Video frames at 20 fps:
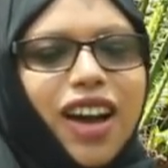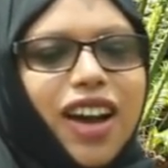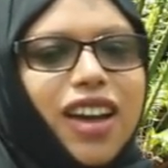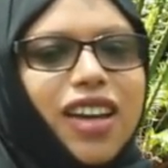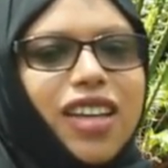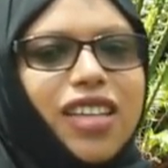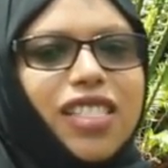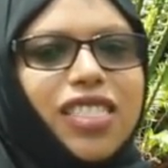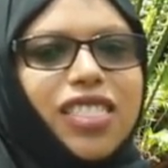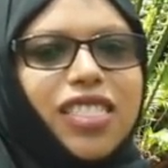
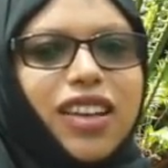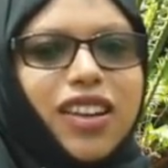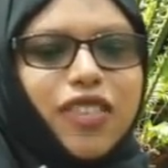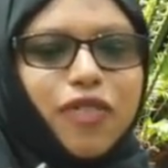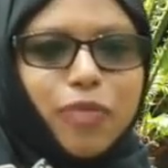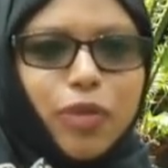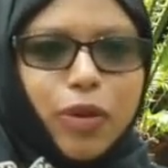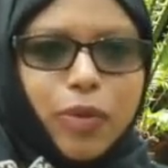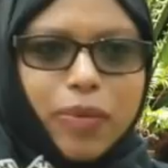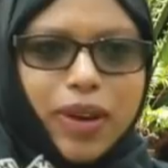I
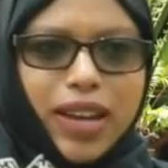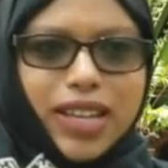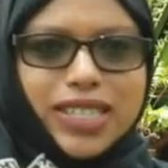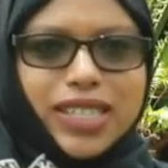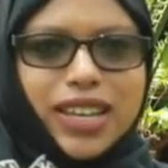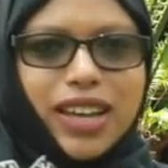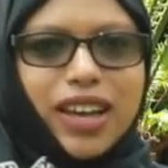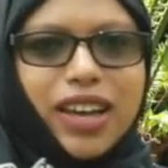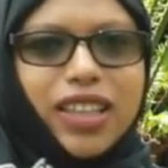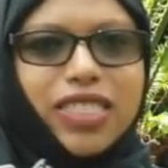love
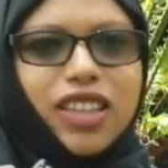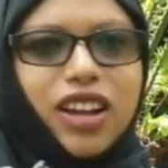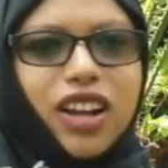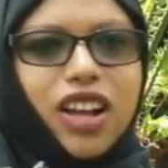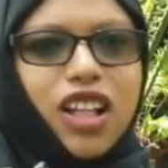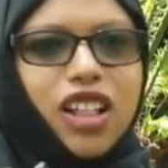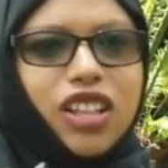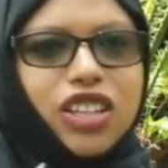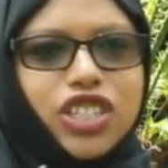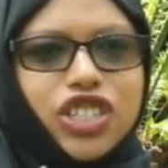Mombasa, the
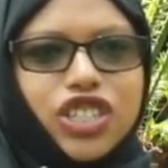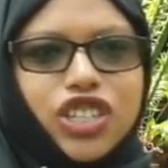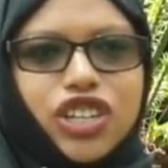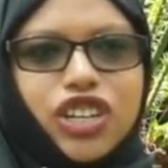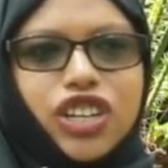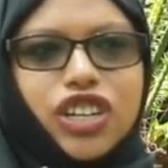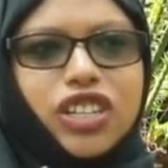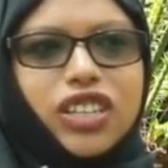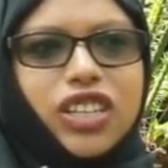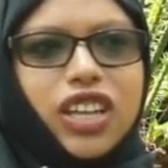
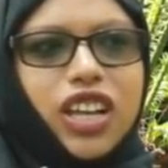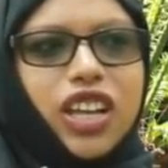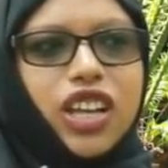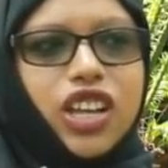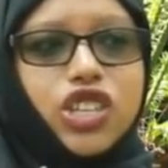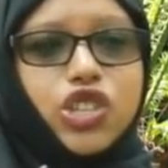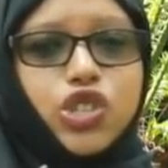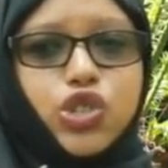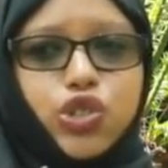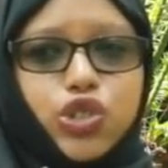culture, the
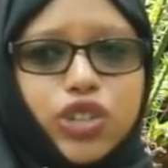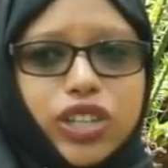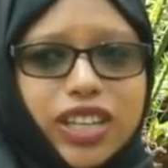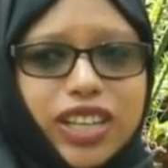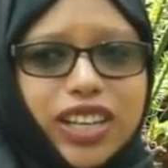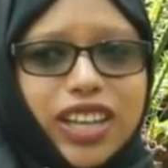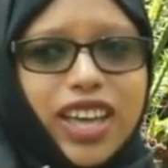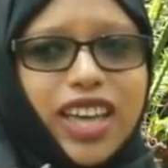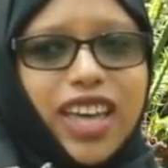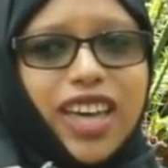
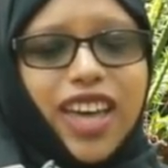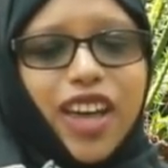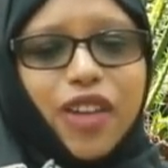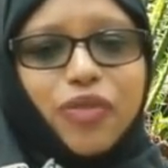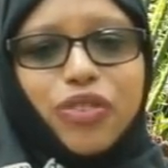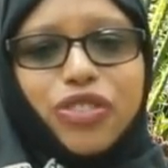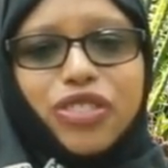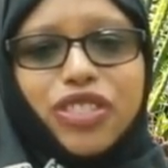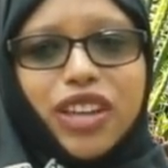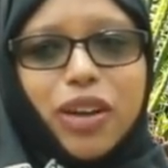history,
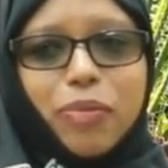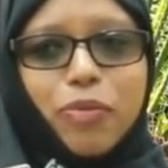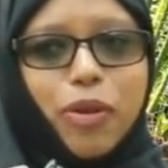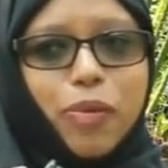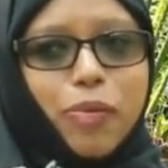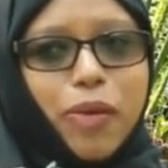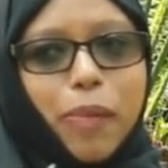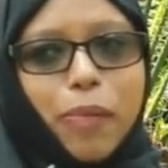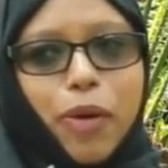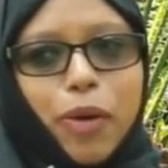everything
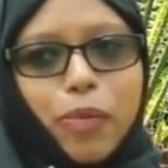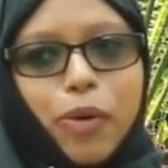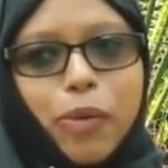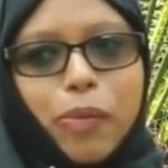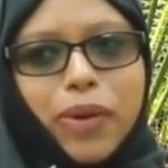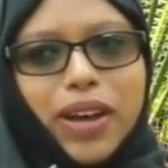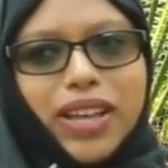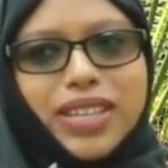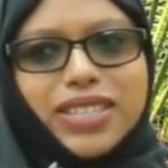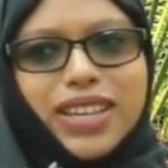about
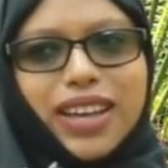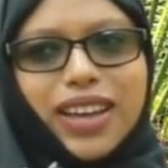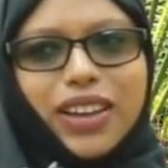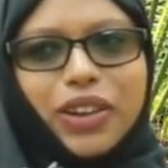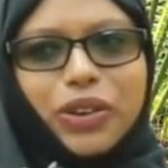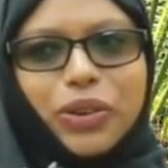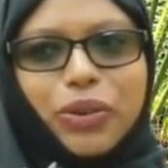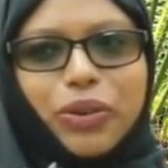Mombasa,